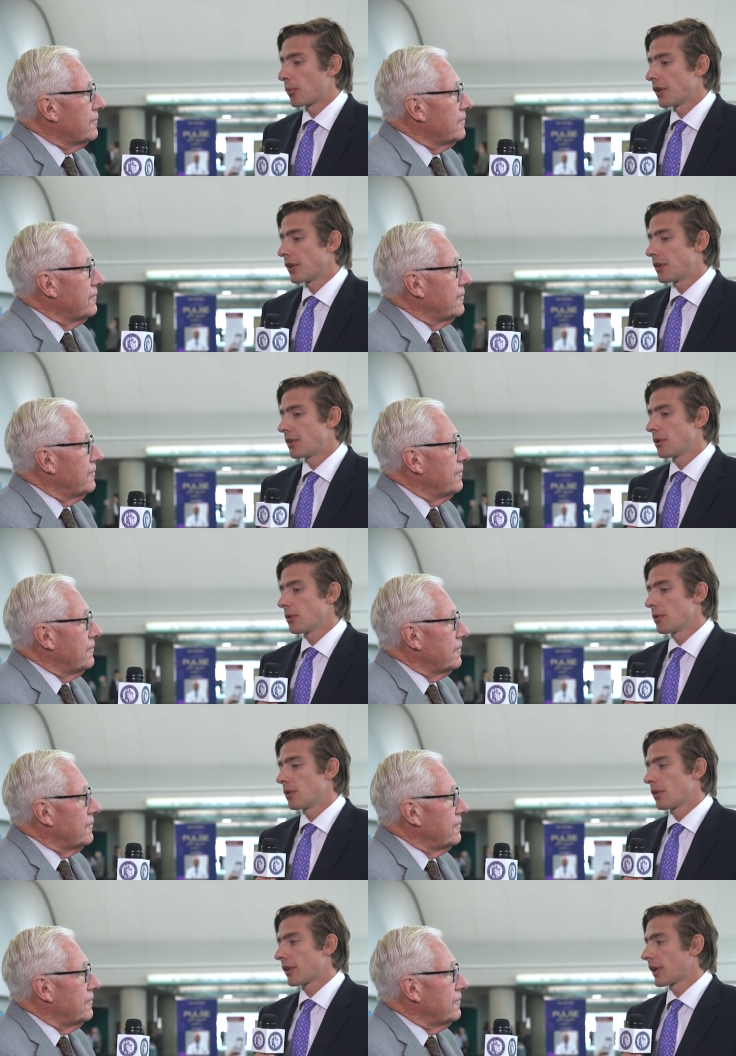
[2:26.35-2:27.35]
Speaker 1: we do
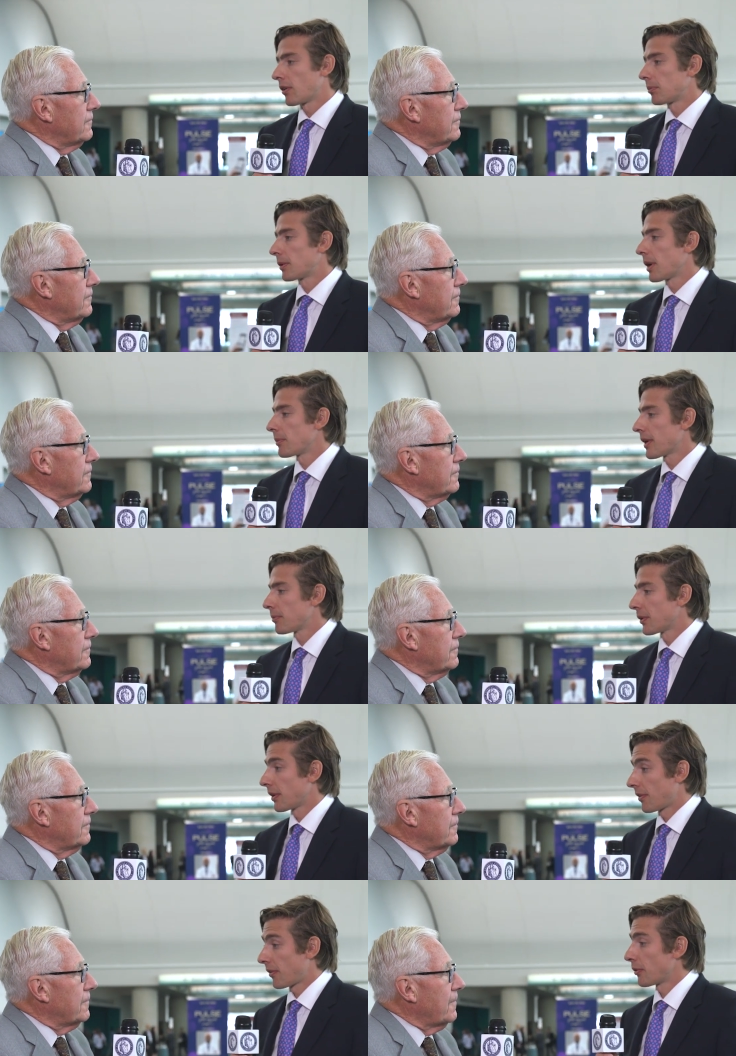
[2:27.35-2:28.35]
look at our primary endpoint
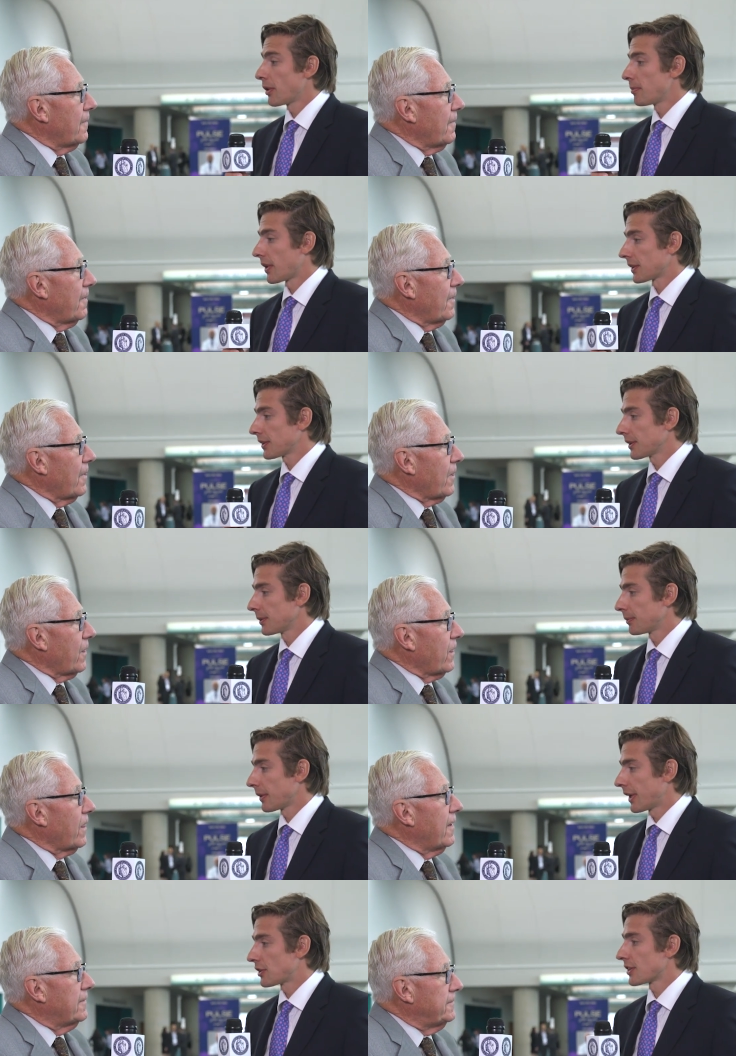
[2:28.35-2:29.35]
at three months.
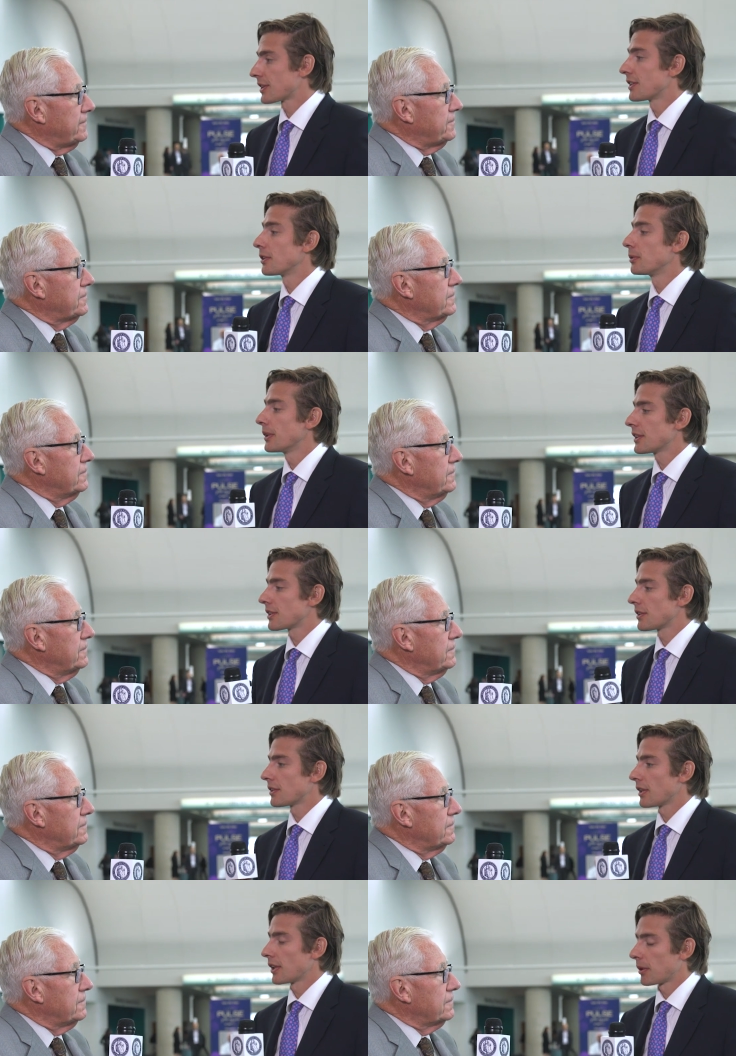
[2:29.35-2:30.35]
And just at the
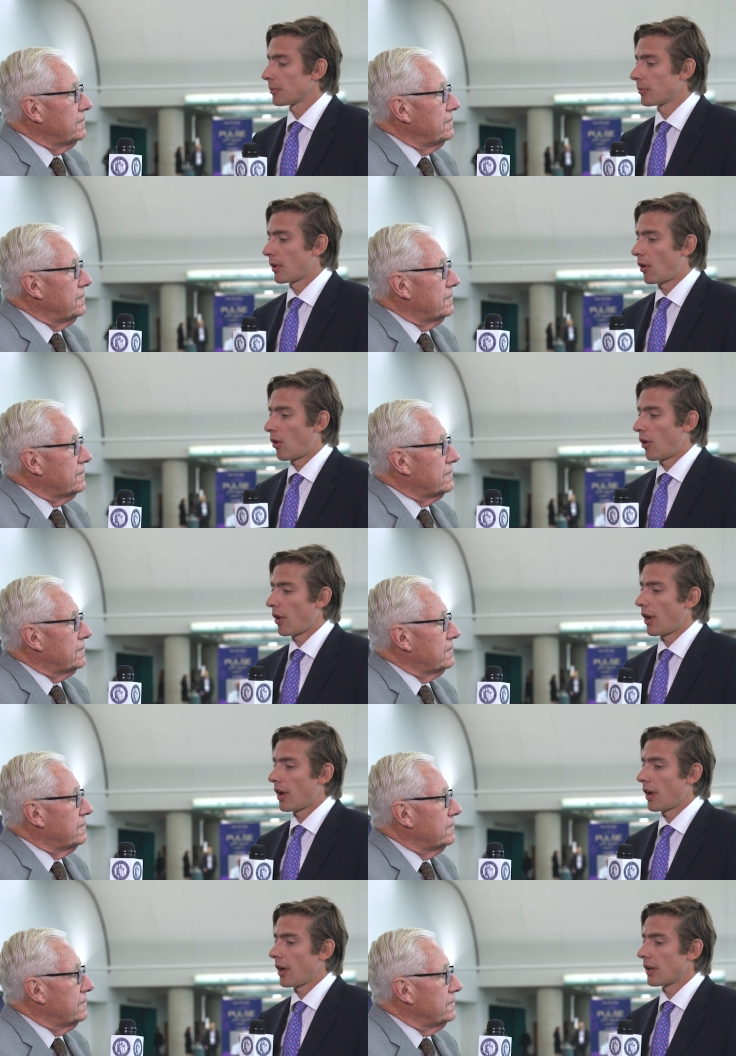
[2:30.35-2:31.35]
recent um,
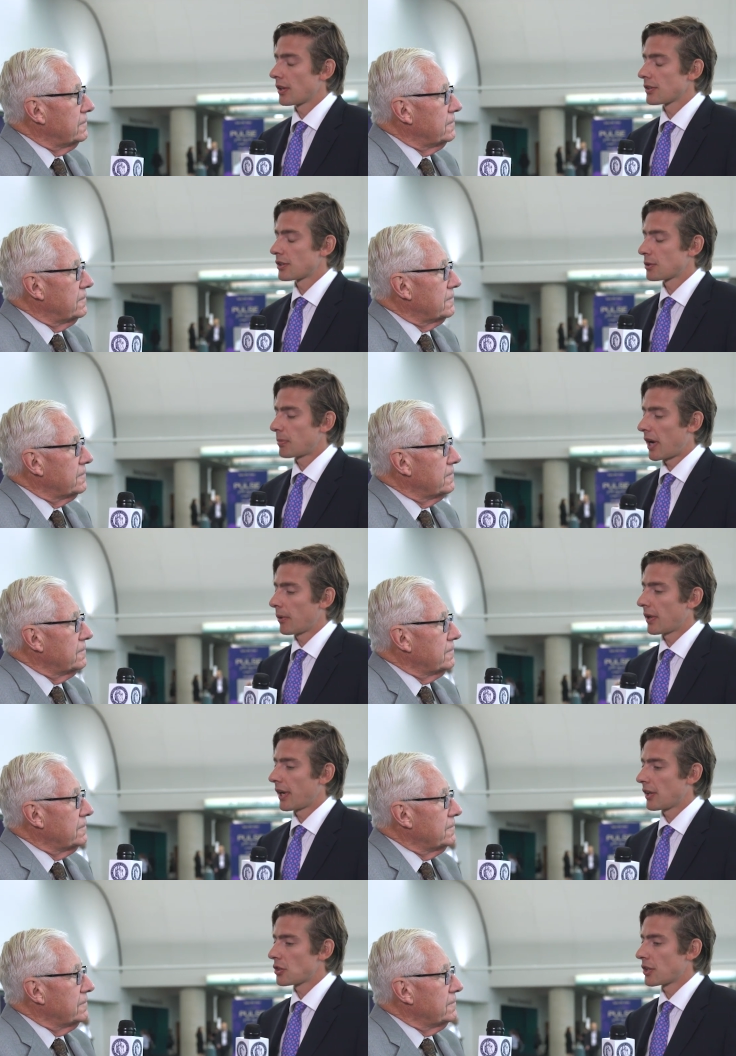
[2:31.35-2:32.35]
SPYRAL
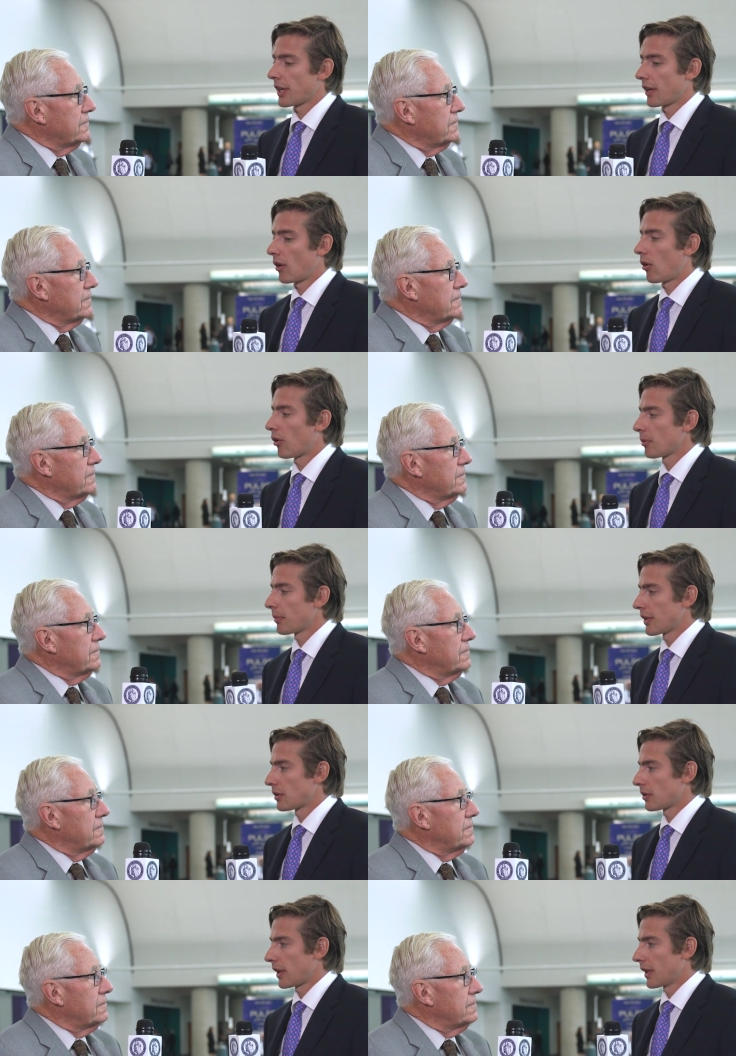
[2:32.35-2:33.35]
HTN-ON MED
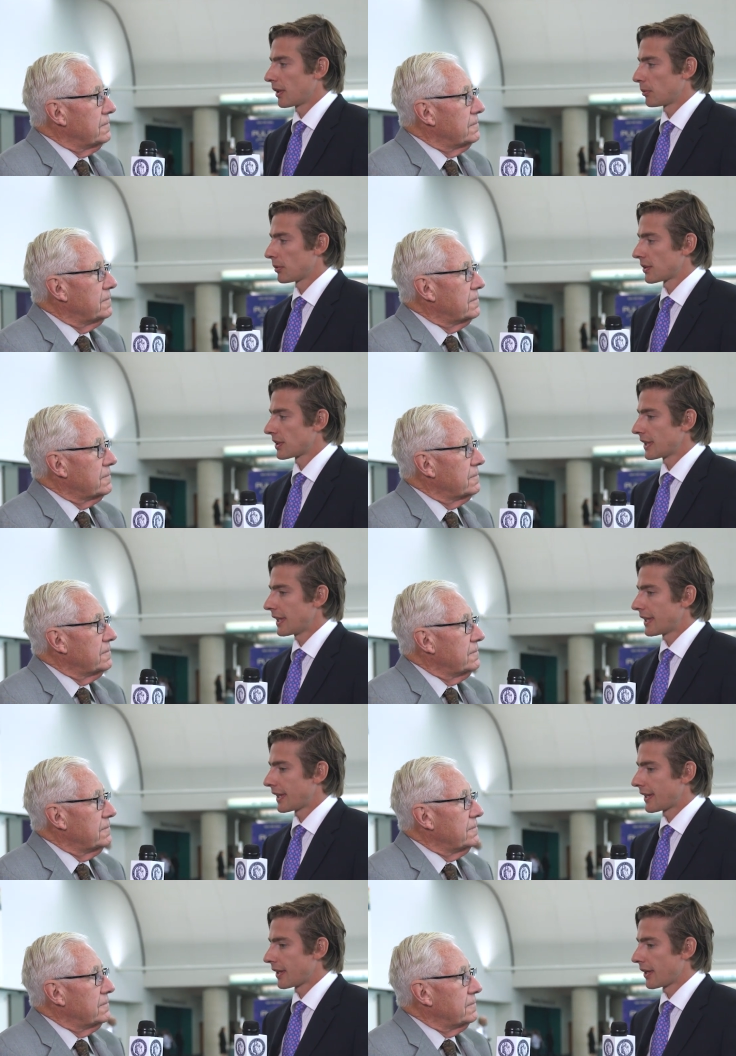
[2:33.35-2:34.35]
trial, it was seen
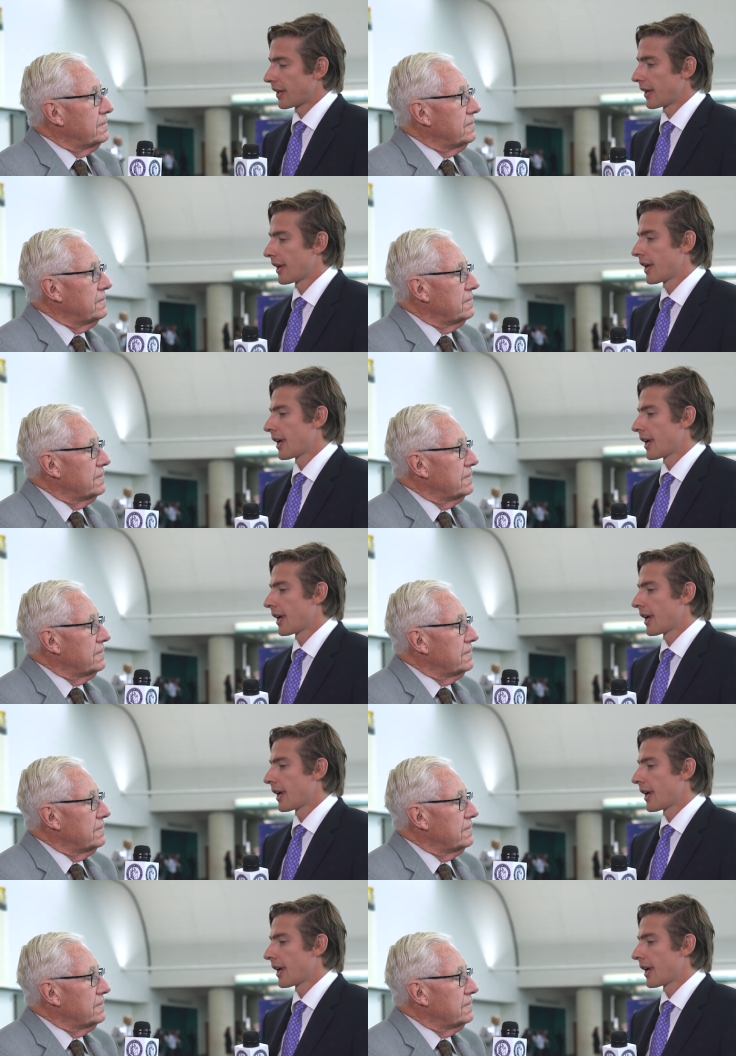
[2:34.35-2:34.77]
that the